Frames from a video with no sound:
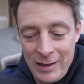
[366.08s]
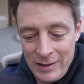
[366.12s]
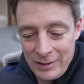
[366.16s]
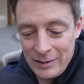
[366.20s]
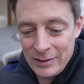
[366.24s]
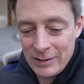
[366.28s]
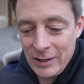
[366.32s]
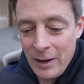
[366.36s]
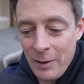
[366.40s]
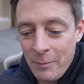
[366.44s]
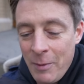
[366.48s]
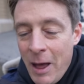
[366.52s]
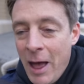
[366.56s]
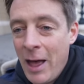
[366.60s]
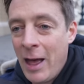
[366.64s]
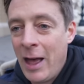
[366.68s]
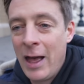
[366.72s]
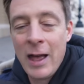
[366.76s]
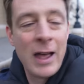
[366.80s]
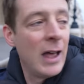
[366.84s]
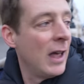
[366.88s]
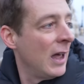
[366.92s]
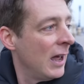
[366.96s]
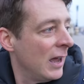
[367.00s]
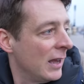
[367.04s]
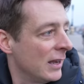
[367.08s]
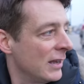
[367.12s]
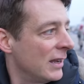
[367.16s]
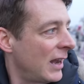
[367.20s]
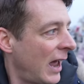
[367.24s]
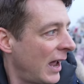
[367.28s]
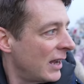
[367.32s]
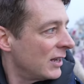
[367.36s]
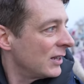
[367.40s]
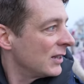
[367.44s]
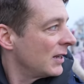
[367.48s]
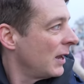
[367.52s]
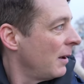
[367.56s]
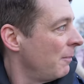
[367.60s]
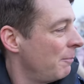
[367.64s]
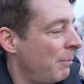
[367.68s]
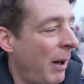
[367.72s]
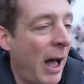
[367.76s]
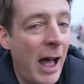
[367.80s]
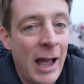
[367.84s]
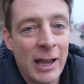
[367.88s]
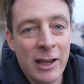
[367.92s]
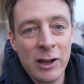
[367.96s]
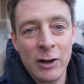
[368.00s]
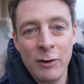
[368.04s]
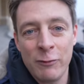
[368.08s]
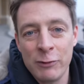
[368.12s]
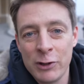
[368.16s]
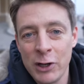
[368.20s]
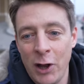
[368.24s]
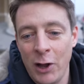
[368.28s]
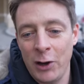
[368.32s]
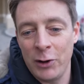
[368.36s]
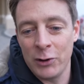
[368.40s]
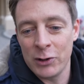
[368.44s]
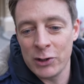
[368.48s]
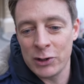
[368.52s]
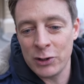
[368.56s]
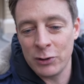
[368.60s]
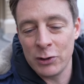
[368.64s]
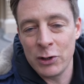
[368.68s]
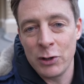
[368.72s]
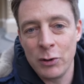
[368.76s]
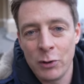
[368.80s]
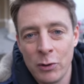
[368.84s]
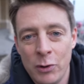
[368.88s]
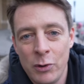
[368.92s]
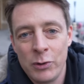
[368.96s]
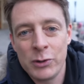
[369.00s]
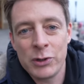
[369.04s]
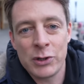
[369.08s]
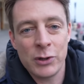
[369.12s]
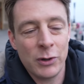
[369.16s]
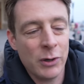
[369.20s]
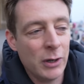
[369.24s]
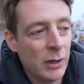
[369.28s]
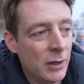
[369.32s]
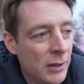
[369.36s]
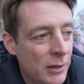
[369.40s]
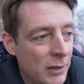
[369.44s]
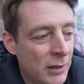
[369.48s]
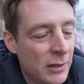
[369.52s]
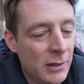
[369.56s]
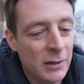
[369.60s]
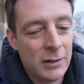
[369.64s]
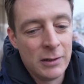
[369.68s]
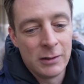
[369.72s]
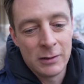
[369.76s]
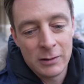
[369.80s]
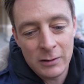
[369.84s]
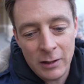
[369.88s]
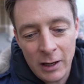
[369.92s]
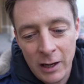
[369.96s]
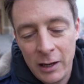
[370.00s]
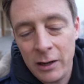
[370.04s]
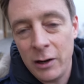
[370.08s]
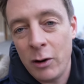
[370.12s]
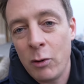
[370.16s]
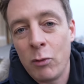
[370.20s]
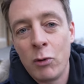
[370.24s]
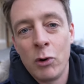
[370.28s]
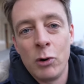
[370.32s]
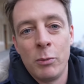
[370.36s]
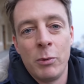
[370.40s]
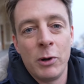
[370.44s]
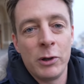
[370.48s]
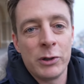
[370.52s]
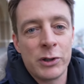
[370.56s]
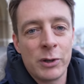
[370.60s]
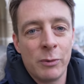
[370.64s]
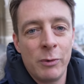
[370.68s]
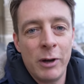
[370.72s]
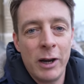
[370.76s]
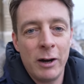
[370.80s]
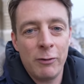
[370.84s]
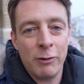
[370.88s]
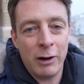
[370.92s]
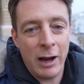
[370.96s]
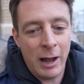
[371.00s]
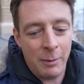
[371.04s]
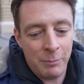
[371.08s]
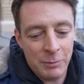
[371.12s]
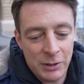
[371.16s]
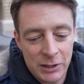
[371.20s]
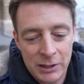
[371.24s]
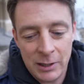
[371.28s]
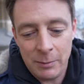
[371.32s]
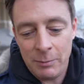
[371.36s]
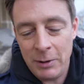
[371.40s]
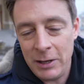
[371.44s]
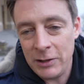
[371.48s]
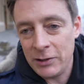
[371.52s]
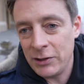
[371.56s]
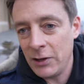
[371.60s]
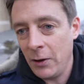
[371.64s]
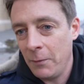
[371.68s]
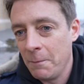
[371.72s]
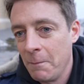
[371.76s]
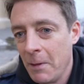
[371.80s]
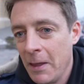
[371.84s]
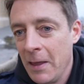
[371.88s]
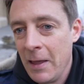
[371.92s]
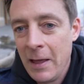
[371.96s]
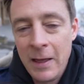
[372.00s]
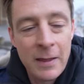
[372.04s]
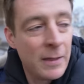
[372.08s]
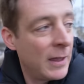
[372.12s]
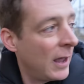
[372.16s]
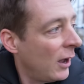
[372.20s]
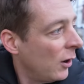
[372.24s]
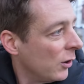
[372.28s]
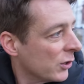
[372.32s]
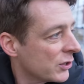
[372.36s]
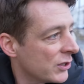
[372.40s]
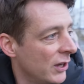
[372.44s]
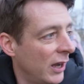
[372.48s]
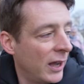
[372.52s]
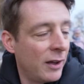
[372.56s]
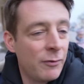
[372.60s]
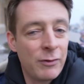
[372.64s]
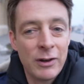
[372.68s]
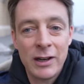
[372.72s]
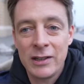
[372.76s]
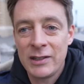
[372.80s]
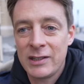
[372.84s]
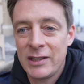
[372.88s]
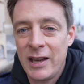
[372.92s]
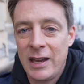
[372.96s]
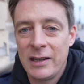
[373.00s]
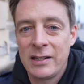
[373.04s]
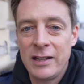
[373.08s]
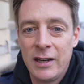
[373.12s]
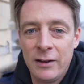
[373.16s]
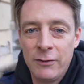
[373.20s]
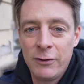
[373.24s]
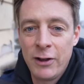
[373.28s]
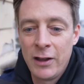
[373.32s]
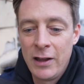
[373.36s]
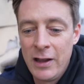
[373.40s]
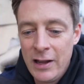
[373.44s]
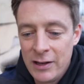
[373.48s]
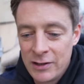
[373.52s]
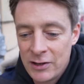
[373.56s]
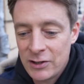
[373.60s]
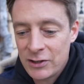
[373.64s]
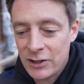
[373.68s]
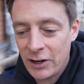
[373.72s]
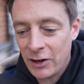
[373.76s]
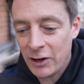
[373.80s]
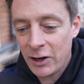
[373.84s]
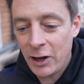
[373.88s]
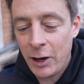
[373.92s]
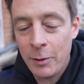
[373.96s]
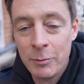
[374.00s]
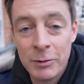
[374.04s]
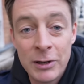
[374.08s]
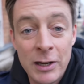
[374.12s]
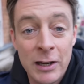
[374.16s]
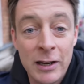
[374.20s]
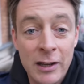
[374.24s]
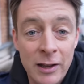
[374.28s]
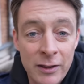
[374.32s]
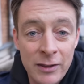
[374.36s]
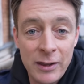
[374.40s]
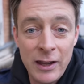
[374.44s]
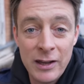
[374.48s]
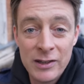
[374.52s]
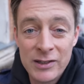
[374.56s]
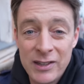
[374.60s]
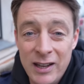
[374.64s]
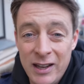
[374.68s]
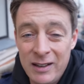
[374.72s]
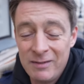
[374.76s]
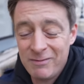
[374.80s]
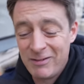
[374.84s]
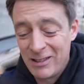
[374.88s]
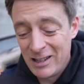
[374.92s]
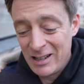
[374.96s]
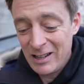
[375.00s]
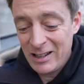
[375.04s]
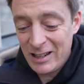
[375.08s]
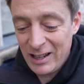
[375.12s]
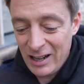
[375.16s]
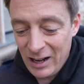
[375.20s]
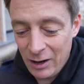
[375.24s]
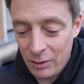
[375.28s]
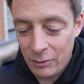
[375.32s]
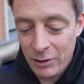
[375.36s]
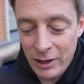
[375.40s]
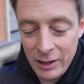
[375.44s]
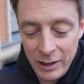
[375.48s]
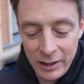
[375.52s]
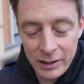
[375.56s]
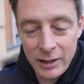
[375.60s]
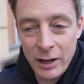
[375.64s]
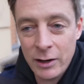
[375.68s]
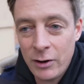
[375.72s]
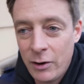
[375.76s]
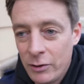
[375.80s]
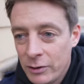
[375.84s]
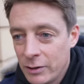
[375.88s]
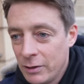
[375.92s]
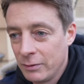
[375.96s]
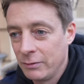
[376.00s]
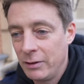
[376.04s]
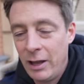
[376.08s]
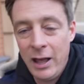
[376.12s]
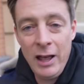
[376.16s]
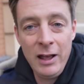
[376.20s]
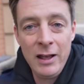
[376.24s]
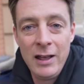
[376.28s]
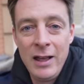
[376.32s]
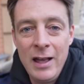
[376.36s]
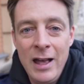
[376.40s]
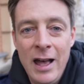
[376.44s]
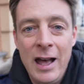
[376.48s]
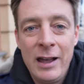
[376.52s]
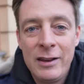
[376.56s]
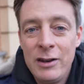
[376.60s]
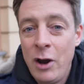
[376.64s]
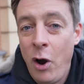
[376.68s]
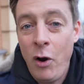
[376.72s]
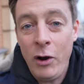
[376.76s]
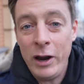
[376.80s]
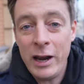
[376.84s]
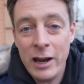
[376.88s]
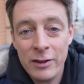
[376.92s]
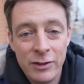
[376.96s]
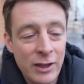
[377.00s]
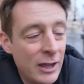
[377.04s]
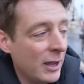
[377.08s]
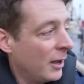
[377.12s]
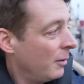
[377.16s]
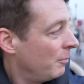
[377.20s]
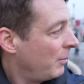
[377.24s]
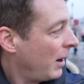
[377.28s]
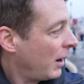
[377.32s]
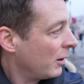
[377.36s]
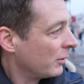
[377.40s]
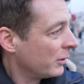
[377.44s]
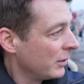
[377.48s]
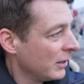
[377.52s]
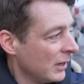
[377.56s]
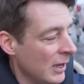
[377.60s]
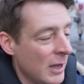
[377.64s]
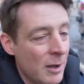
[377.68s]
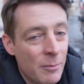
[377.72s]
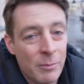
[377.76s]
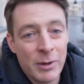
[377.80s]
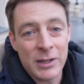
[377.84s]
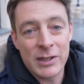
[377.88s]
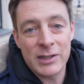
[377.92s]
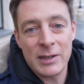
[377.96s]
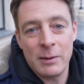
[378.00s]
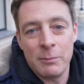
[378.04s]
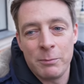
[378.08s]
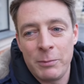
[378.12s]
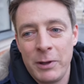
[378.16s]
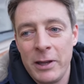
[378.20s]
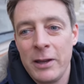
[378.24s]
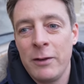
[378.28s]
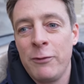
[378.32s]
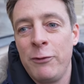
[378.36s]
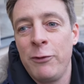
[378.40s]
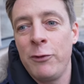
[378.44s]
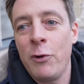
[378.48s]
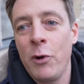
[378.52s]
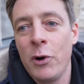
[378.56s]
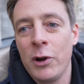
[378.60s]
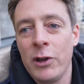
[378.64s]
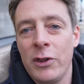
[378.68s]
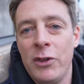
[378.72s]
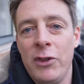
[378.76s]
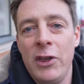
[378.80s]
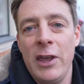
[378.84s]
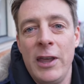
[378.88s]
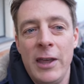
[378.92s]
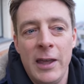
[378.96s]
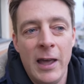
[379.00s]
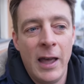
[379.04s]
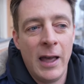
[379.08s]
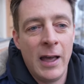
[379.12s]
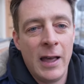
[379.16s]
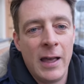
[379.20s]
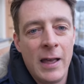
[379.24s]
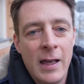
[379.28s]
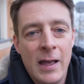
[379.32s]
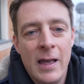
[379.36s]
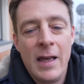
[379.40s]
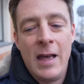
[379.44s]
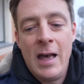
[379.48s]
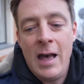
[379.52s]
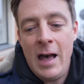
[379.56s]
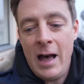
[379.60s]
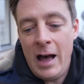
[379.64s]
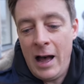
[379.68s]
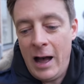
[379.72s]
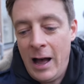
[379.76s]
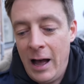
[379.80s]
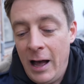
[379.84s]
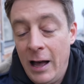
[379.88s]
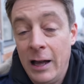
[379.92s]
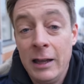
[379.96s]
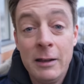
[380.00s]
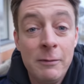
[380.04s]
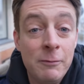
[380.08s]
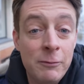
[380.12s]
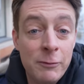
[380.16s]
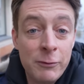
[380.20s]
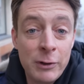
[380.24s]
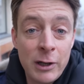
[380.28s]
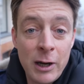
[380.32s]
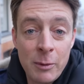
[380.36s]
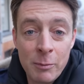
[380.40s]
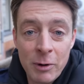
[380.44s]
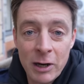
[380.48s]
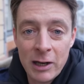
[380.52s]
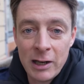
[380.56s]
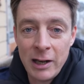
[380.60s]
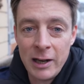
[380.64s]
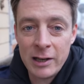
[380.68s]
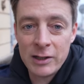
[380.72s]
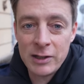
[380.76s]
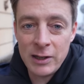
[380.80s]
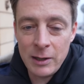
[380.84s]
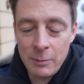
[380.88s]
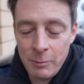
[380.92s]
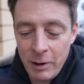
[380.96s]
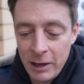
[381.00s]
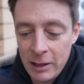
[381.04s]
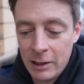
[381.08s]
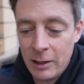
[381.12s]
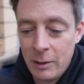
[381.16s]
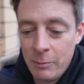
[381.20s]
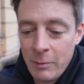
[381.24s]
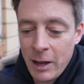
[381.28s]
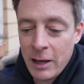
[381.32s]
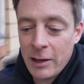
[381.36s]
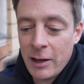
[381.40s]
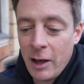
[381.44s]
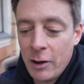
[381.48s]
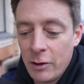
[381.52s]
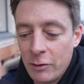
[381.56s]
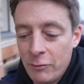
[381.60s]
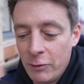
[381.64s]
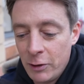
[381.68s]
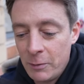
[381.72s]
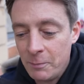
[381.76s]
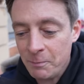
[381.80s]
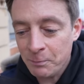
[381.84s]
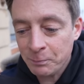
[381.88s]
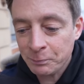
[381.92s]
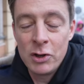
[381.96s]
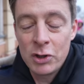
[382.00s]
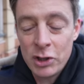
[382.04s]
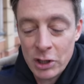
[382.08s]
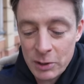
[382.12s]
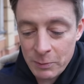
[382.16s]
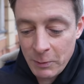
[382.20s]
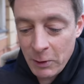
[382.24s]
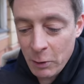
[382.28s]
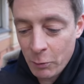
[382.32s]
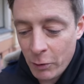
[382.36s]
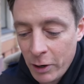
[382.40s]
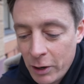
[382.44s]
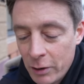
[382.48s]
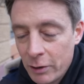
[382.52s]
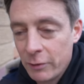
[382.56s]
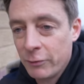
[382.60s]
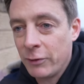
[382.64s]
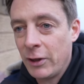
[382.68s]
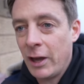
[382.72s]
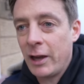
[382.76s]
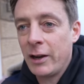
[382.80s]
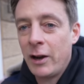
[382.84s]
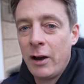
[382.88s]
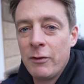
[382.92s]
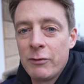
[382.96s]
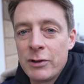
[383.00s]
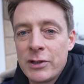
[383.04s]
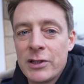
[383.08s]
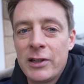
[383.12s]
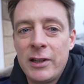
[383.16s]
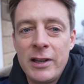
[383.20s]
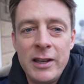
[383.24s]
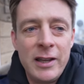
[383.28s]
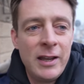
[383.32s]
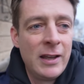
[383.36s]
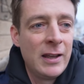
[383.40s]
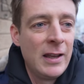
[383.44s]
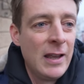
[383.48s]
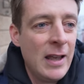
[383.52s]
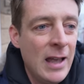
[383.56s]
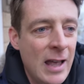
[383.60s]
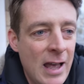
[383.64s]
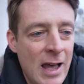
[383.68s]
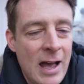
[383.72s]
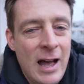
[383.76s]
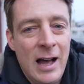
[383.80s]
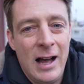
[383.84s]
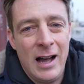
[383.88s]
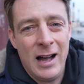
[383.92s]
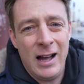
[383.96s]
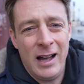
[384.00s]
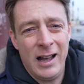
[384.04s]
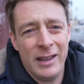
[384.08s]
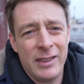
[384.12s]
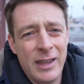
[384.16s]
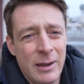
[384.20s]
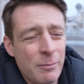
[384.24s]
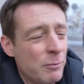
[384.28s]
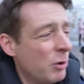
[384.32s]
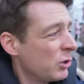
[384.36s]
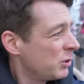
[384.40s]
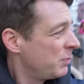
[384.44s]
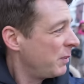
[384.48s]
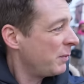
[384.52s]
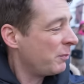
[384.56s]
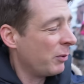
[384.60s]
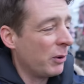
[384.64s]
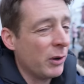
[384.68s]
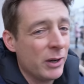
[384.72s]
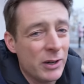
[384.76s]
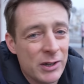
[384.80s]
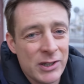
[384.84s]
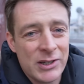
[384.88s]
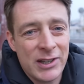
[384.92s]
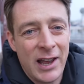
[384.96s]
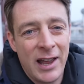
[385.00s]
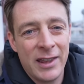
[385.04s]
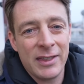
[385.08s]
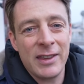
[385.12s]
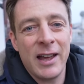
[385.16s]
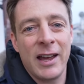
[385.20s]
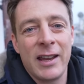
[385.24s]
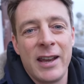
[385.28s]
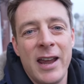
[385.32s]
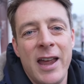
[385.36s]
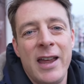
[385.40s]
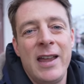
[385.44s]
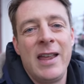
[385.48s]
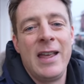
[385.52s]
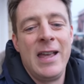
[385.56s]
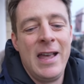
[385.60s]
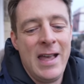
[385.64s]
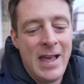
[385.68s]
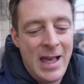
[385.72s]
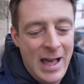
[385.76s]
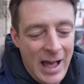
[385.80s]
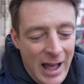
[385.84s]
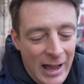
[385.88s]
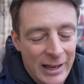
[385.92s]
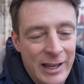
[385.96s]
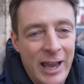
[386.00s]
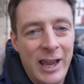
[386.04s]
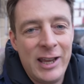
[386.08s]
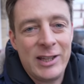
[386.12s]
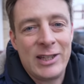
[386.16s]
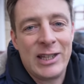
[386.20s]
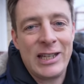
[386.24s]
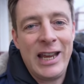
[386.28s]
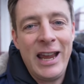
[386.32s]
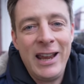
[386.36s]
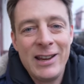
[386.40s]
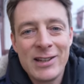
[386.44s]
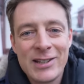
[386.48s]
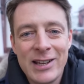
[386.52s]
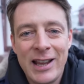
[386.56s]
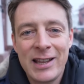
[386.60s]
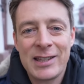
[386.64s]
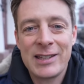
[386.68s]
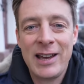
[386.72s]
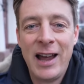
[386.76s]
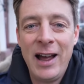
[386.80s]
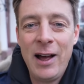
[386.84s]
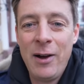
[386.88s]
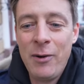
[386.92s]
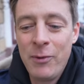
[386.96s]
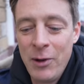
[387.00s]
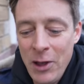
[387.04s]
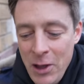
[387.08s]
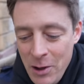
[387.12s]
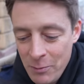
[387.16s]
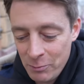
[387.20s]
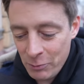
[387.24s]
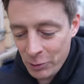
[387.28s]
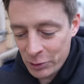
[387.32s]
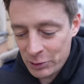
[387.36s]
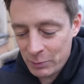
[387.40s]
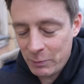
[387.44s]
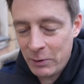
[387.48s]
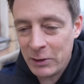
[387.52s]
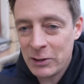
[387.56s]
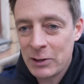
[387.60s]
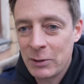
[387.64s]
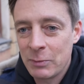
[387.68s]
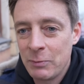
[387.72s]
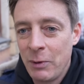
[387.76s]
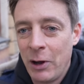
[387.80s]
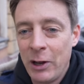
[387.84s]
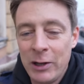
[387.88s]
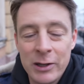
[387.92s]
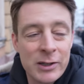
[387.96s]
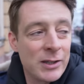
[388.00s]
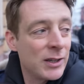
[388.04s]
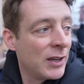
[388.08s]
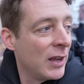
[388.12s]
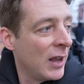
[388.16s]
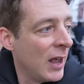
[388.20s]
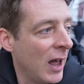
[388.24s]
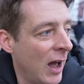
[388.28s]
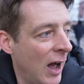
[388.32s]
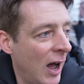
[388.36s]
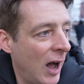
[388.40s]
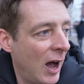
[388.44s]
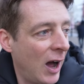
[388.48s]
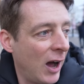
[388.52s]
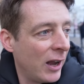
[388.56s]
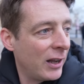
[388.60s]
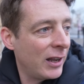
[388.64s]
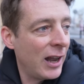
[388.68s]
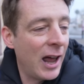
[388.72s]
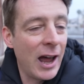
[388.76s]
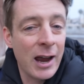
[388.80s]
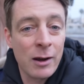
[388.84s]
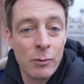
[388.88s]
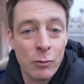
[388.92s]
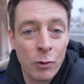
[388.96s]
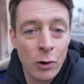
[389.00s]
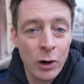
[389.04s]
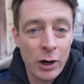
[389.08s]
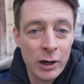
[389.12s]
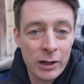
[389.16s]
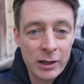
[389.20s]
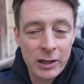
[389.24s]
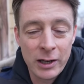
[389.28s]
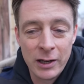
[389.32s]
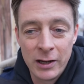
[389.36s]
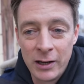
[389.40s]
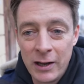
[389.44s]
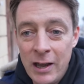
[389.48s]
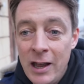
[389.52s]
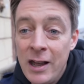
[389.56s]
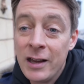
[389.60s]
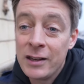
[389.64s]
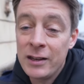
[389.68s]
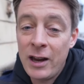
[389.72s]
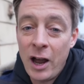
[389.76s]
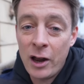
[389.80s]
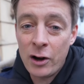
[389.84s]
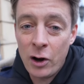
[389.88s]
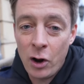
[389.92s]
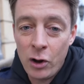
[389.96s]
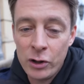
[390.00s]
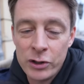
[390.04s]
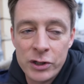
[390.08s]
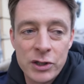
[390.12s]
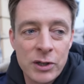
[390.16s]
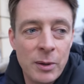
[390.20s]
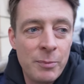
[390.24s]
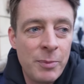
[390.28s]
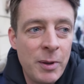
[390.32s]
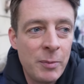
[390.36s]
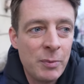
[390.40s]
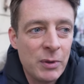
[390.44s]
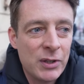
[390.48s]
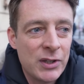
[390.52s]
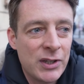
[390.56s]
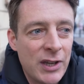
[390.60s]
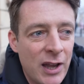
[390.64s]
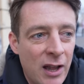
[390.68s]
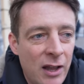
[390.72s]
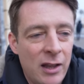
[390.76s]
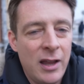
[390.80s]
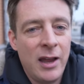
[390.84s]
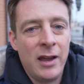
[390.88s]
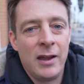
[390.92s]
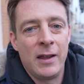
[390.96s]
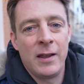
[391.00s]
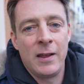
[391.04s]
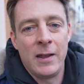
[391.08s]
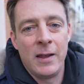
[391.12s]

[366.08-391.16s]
some nice packet of dollars or euros or, I don't know, rubles or whatever it happens to be. So they also have an incentive to start commenting on things that, yeah, really they don't know anything about, but simply for the number of clicks and the money they'll make out of it. Just be aware of that, obviously. I think most people understand that. At this stage, that's how most business models online work. Not all. Some people sell,